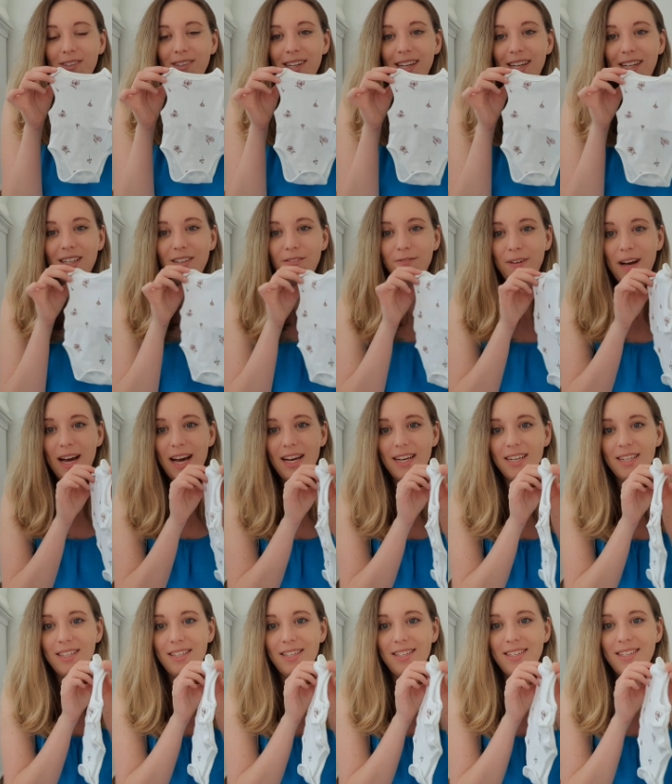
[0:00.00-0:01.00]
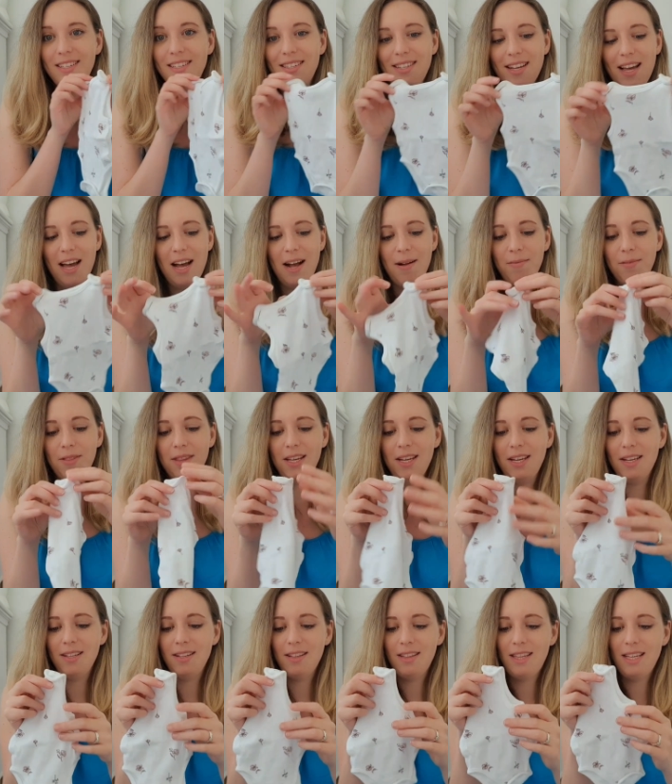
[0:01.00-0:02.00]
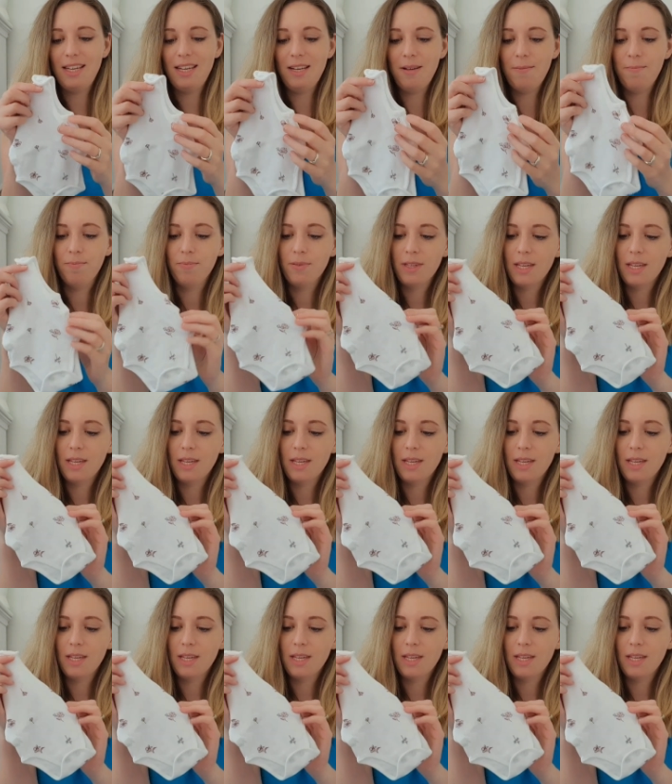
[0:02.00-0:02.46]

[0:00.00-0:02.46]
little vests, and they